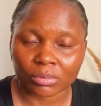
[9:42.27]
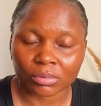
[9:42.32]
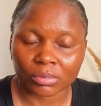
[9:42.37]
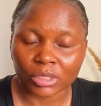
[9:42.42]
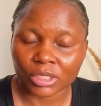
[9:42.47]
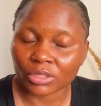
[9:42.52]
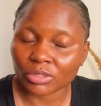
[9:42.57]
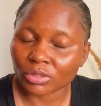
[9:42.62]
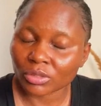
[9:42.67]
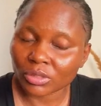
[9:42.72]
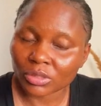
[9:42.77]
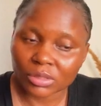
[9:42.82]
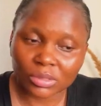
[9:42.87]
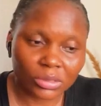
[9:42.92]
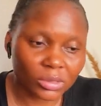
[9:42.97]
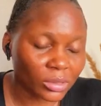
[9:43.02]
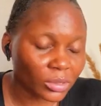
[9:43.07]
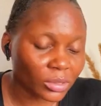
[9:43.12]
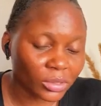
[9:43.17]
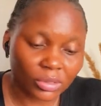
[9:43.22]
It
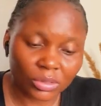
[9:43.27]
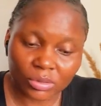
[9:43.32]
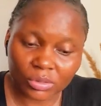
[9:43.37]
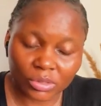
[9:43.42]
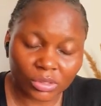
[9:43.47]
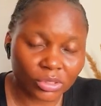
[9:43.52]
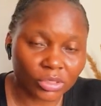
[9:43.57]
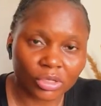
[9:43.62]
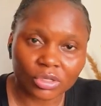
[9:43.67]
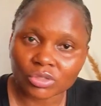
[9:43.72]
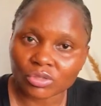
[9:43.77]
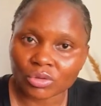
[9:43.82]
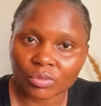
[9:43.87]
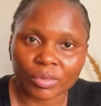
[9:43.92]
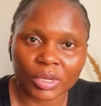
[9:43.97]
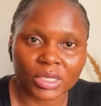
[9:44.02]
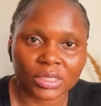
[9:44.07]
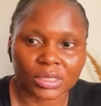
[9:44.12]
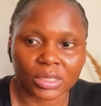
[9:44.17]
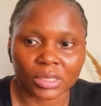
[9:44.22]
just it just it just don't
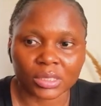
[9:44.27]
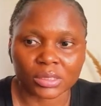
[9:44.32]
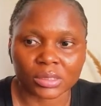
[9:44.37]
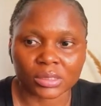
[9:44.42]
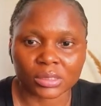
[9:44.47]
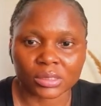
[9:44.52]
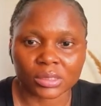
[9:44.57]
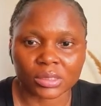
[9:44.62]
make sense.